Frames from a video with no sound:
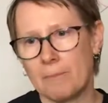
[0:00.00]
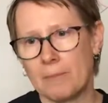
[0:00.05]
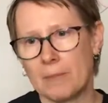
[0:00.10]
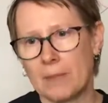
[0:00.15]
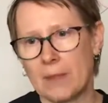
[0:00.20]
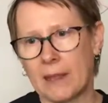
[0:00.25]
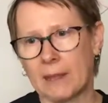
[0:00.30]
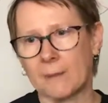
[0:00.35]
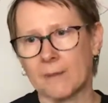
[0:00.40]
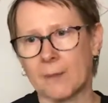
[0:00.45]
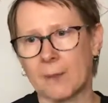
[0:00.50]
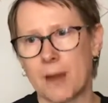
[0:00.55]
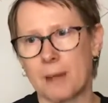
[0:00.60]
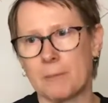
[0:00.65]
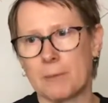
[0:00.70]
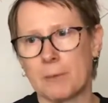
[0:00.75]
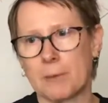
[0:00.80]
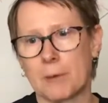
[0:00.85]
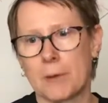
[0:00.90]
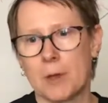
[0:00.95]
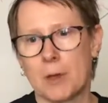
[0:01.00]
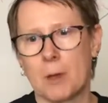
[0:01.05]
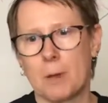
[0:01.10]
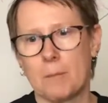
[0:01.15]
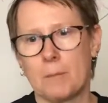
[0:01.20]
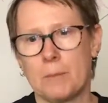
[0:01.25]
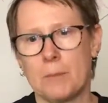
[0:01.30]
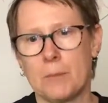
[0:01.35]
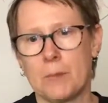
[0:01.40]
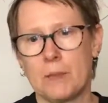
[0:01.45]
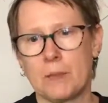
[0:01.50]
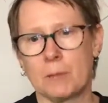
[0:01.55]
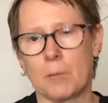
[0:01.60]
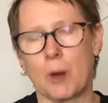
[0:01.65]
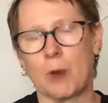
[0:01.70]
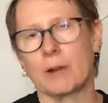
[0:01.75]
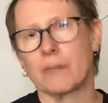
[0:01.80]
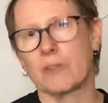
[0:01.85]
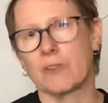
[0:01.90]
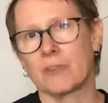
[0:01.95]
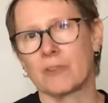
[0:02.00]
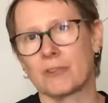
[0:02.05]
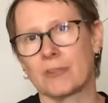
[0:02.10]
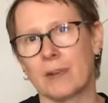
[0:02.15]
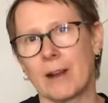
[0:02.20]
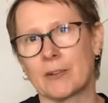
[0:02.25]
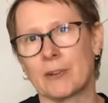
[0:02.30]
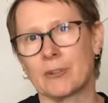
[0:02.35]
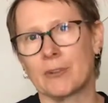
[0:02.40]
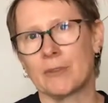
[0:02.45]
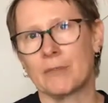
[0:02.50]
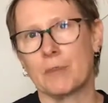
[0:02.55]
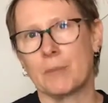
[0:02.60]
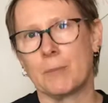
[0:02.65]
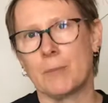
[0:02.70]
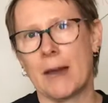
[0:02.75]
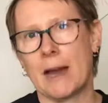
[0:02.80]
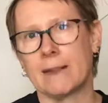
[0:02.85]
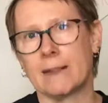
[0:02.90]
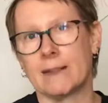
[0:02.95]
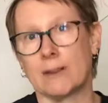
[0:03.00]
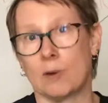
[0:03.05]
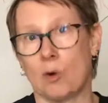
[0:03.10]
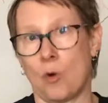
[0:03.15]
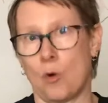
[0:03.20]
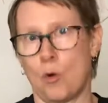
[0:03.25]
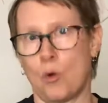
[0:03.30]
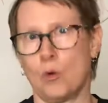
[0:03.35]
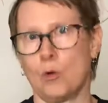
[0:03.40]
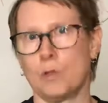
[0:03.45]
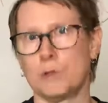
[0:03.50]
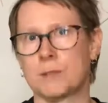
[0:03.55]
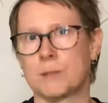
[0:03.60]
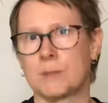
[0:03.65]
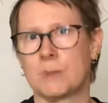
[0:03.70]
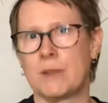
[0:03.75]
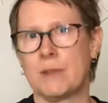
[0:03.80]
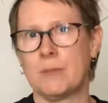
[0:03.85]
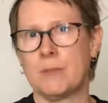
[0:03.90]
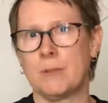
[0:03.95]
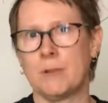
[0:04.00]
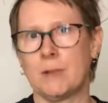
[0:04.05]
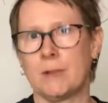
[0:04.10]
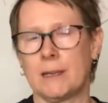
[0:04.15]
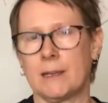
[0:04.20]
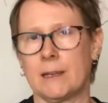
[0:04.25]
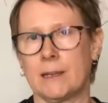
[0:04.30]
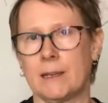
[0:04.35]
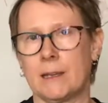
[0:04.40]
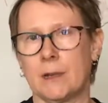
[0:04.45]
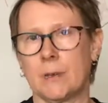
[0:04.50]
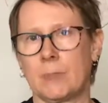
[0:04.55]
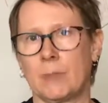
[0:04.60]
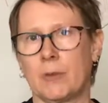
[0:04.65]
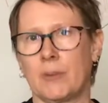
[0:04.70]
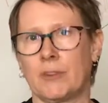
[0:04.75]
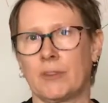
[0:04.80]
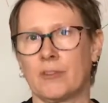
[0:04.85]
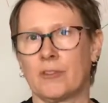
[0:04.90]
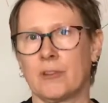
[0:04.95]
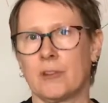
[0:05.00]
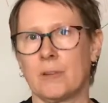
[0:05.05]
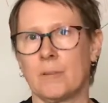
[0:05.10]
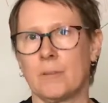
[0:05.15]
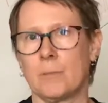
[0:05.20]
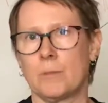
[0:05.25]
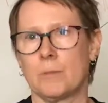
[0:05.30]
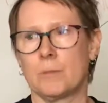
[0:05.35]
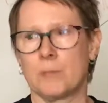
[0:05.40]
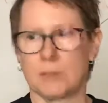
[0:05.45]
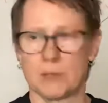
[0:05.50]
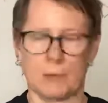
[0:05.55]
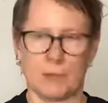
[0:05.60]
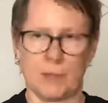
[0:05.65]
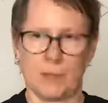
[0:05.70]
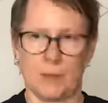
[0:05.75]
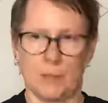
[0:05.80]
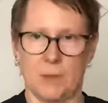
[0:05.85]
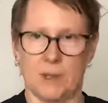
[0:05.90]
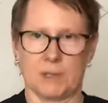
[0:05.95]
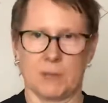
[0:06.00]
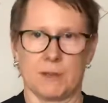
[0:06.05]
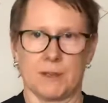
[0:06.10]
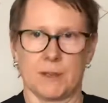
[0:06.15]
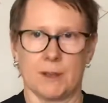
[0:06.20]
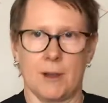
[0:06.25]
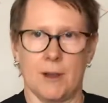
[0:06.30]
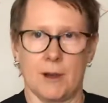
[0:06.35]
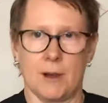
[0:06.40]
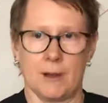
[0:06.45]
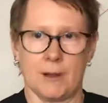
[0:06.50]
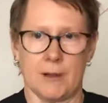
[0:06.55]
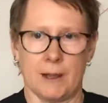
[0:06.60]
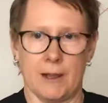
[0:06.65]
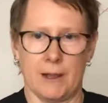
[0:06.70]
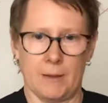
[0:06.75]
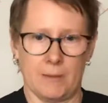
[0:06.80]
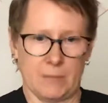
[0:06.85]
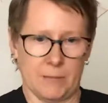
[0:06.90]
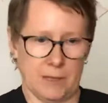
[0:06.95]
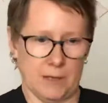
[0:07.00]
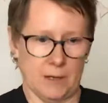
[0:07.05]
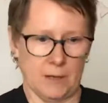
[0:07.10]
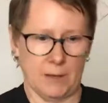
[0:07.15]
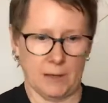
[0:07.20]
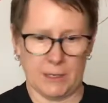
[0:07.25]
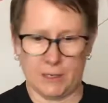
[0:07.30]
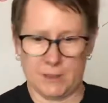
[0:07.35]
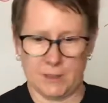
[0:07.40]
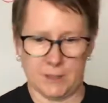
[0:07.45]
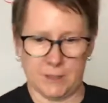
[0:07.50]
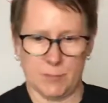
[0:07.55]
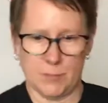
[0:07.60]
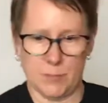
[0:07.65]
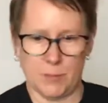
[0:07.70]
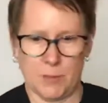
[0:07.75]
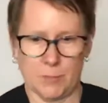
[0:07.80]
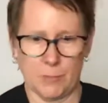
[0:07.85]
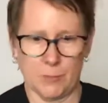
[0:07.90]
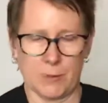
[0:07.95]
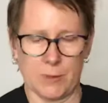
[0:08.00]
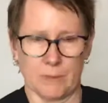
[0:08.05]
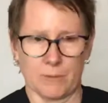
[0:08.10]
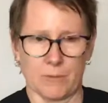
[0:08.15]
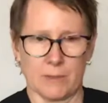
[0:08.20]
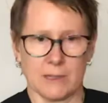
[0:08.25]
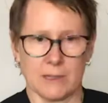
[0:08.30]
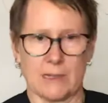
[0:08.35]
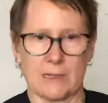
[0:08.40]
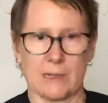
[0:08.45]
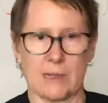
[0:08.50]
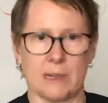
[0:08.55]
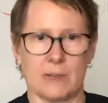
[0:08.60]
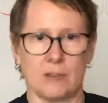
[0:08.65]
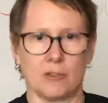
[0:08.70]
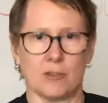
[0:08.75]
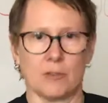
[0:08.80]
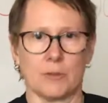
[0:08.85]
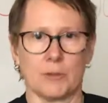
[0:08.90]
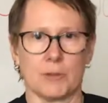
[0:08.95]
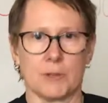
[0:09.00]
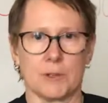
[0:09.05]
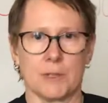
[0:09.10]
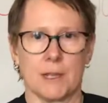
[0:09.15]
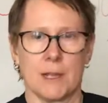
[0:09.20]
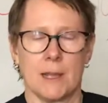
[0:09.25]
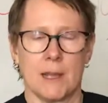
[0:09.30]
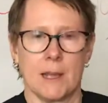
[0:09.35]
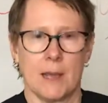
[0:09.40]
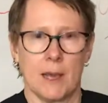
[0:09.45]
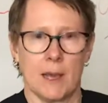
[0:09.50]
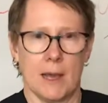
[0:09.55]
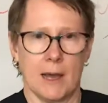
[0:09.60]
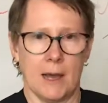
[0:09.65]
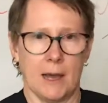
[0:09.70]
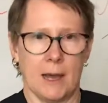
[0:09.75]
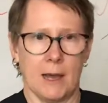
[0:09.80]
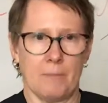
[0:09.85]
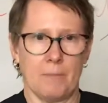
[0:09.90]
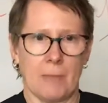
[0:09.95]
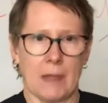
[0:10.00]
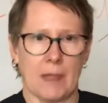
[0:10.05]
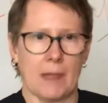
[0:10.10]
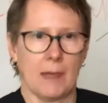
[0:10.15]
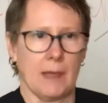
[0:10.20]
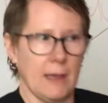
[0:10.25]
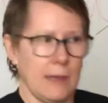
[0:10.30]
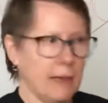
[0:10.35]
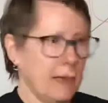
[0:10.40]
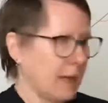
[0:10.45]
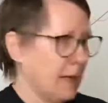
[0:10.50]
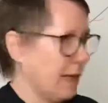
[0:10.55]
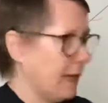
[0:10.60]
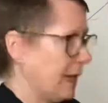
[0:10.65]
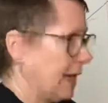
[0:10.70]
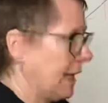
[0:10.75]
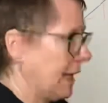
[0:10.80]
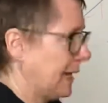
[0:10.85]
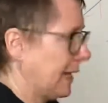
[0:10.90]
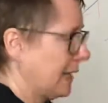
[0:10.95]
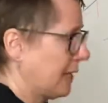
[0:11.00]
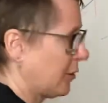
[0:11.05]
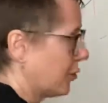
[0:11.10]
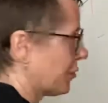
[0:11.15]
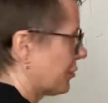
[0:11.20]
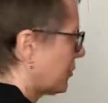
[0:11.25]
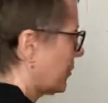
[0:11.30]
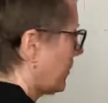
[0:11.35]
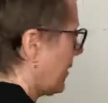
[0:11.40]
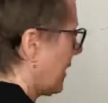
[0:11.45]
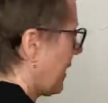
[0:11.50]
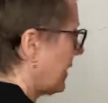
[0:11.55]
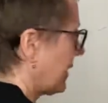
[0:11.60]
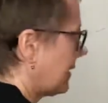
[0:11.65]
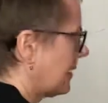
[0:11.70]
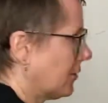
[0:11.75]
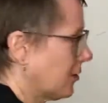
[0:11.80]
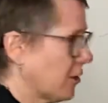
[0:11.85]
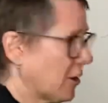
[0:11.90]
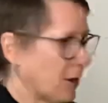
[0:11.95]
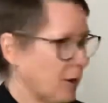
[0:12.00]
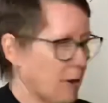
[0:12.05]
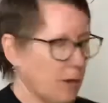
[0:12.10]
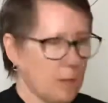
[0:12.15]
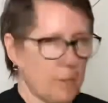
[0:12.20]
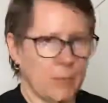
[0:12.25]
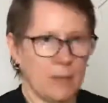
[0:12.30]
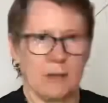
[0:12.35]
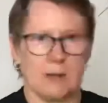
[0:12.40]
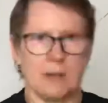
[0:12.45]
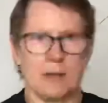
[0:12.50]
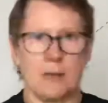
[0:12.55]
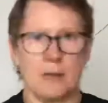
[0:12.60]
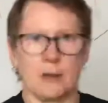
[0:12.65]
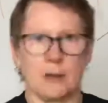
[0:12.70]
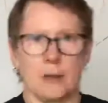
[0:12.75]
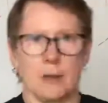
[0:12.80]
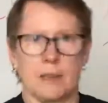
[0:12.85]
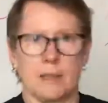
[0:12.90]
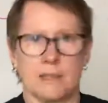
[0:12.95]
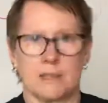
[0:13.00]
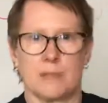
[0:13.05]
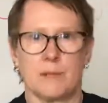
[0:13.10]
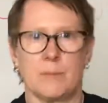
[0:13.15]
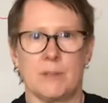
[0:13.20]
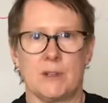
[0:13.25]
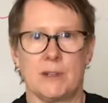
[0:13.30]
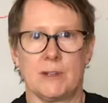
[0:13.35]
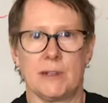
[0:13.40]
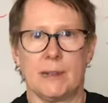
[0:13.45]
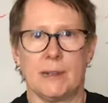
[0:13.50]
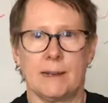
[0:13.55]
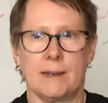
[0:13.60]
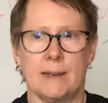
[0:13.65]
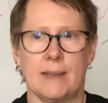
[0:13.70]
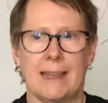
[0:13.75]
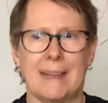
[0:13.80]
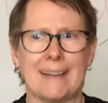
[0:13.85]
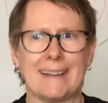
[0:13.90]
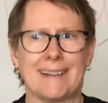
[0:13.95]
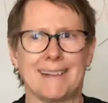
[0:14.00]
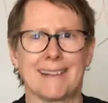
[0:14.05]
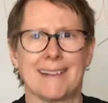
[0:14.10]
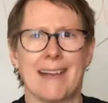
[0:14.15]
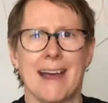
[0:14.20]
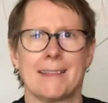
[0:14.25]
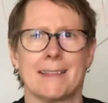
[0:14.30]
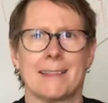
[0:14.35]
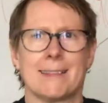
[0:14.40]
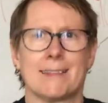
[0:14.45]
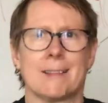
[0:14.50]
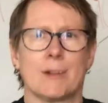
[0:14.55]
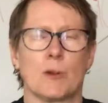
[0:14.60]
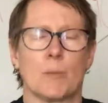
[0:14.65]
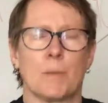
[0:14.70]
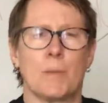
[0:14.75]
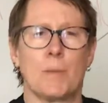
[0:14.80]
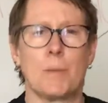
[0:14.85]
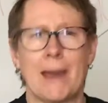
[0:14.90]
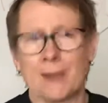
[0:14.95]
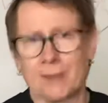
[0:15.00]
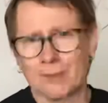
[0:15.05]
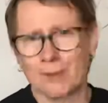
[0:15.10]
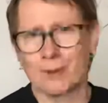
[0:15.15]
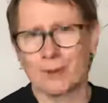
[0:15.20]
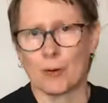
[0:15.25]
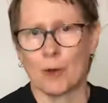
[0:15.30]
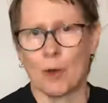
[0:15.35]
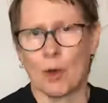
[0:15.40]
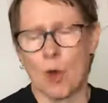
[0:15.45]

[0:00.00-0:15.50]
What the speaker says: ends up being part of the structure of the body that holds people in a position so that the muscles aren't, like you see people with really tight shoulders, and it hurts back here, but in here it needs to be tightened. And it's not that their pecs are